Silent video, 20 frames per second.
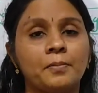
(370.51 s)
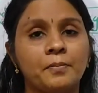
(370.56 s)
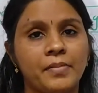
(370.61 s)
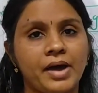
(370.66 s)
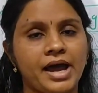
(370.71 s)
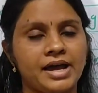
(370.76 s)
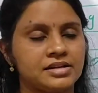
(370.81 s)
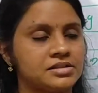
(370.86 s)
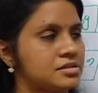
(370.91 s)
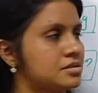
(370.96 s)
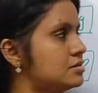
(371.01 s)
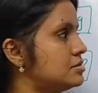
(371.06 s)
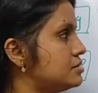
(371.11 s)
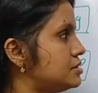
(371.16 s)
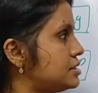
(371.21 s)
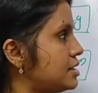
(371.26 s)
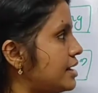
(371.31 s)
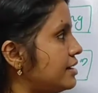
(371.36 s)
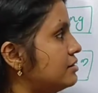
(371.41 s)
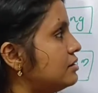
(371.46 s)

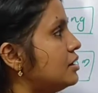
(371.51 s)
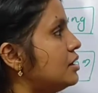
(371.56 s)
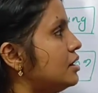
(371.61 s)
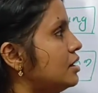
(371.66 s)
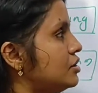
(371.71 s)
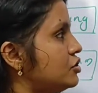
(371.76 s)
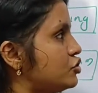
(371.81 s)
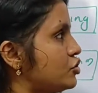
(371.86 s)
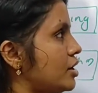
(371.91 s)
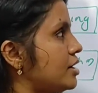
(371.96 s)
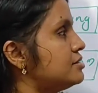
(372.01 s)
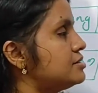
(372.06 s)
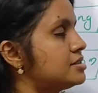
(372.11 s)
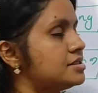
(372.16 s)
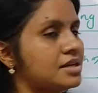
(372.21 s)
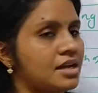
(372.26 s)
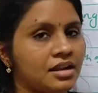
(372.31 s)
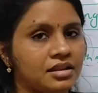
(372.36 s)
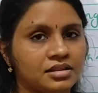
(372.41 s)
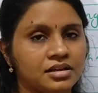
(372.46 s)
patterns and
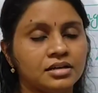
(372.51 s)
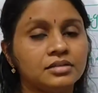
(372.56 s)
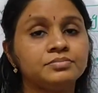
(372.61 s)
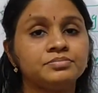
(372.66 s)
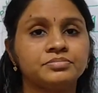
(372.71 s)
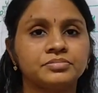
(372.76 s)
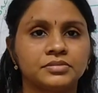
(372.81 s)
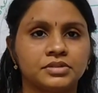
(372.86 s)
trends in the